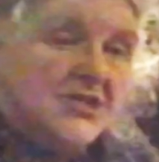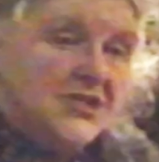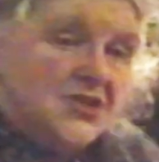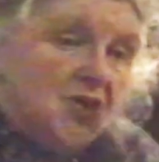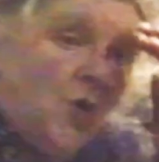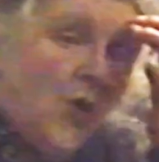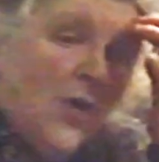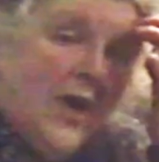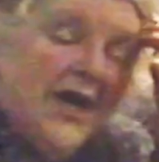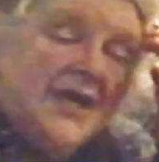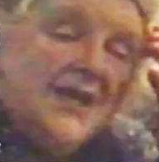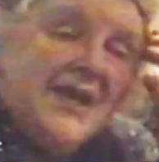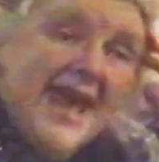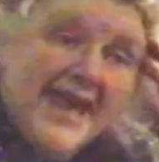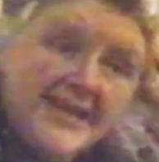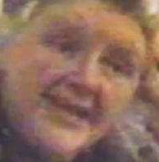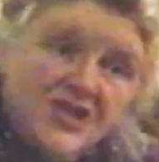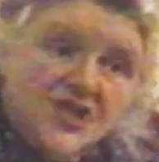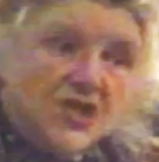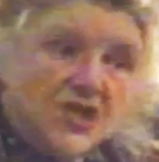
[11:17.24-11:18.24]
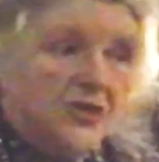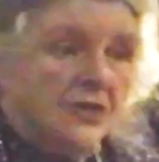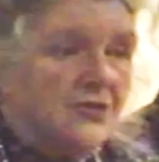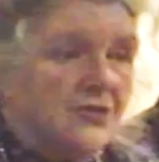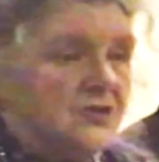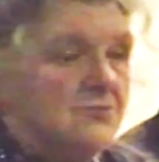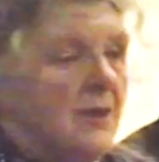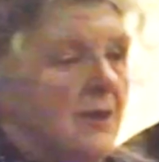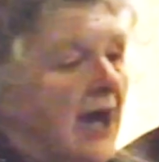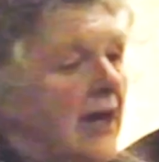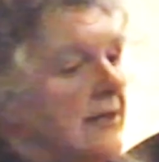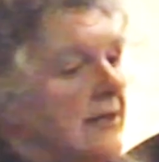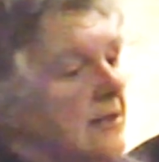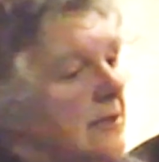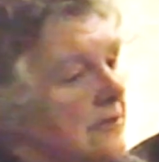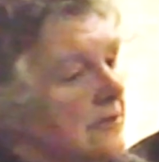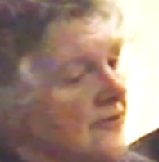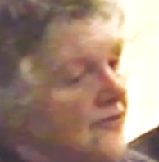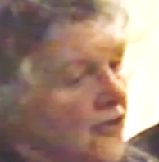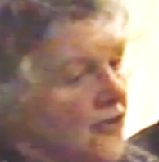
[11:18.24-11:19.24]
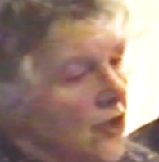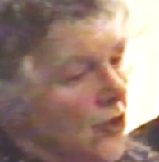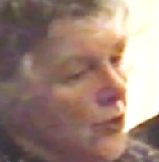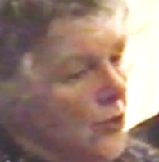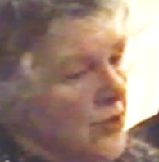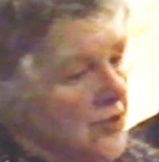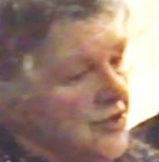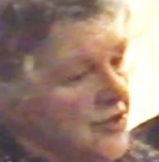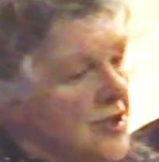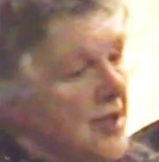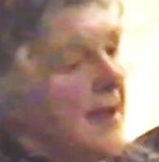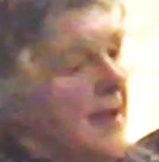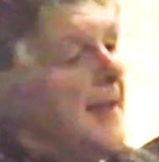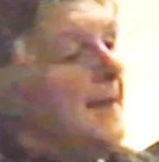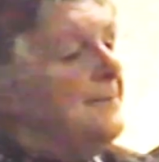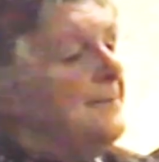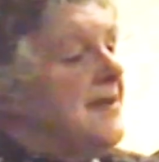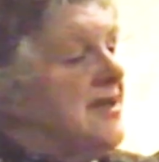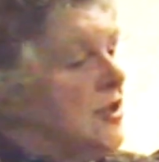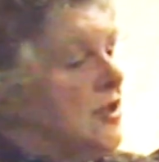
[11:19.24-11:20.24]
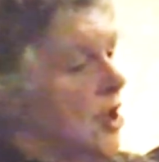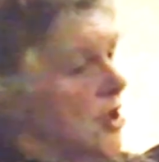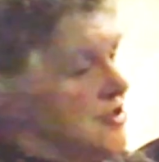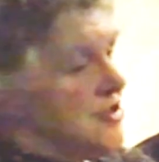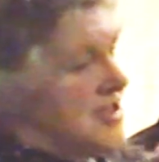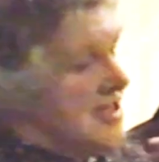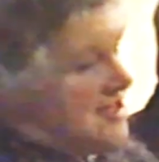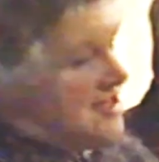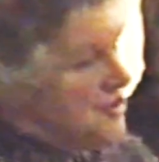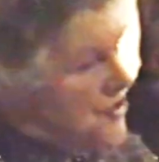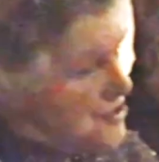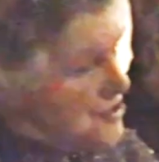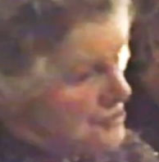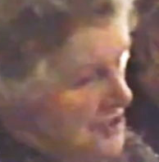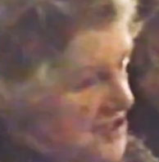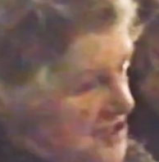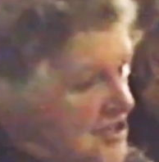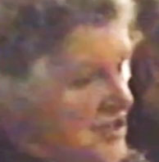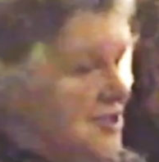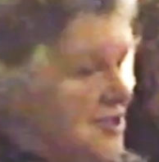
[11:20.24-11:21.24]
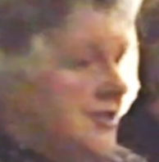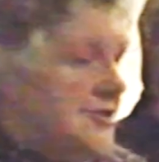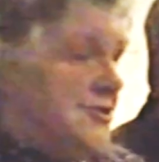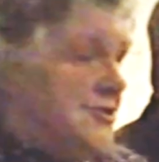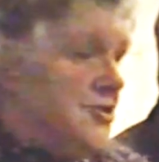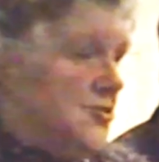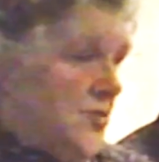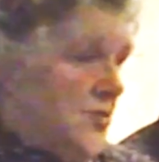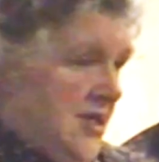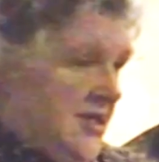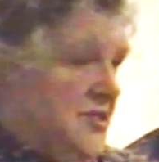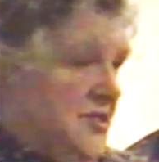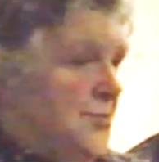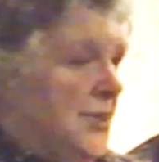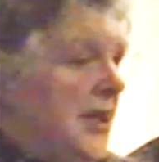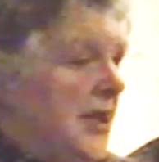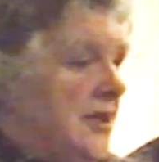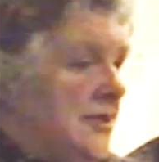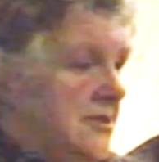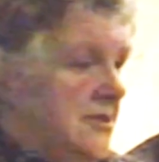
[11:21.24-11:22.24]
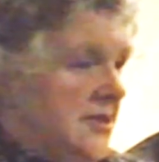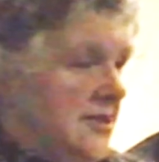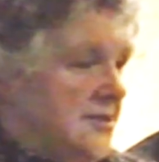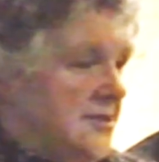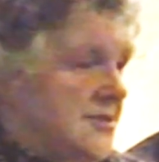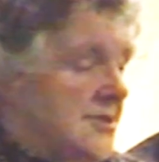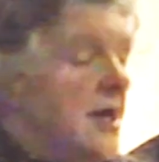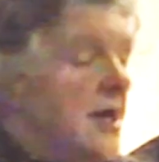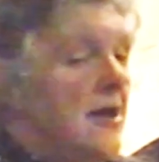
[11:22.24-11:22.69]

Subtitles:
So an agent might come forward because he's trusted to explain it.